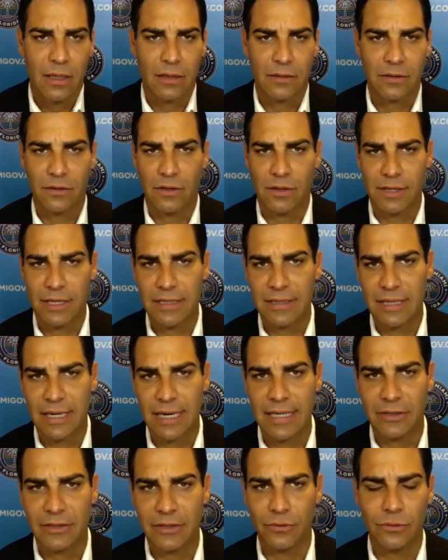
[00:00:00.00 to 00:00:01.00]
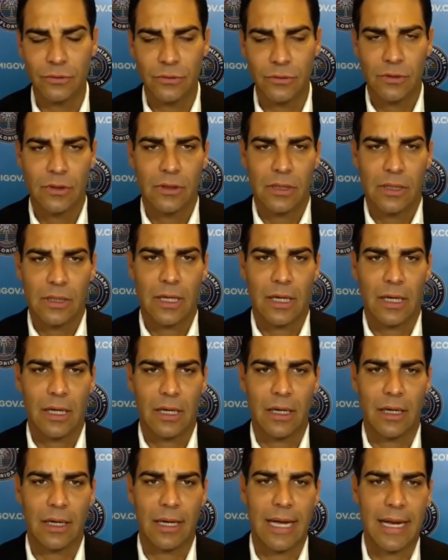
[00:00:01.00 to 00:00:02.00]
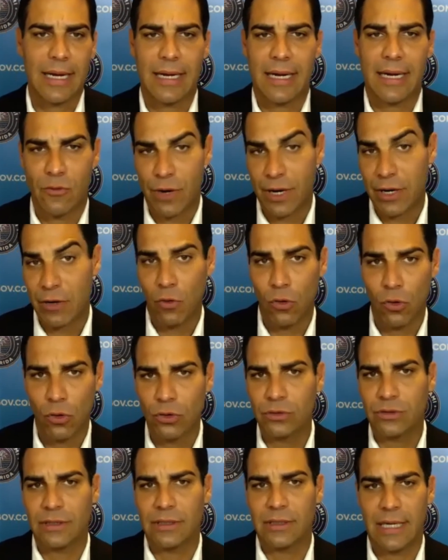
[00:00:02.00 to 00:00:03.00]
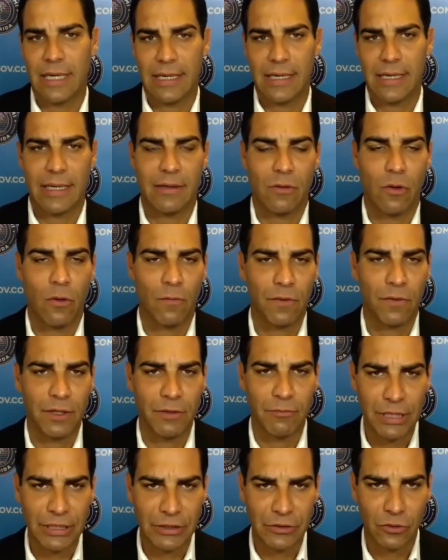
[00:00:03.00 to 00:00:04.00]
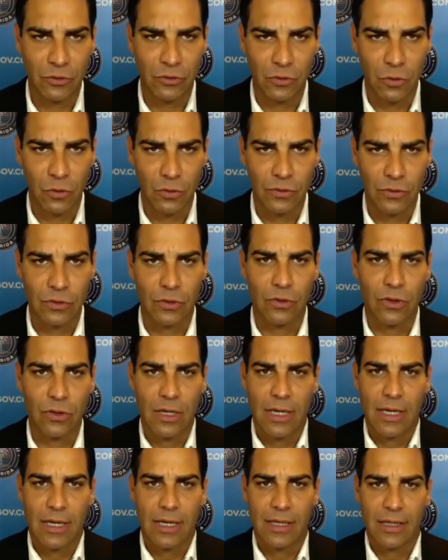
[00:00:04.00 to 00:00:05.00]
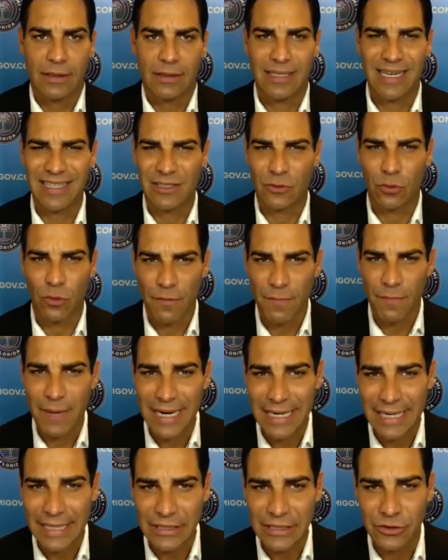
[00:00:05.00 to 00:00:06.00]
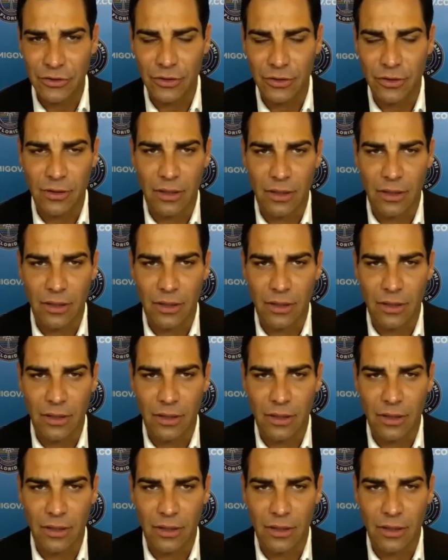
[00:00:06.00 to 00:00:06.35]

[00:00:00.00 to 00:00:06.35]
to the things that I do, and create goals and hopefully reach those goals. So that's sort of my nature.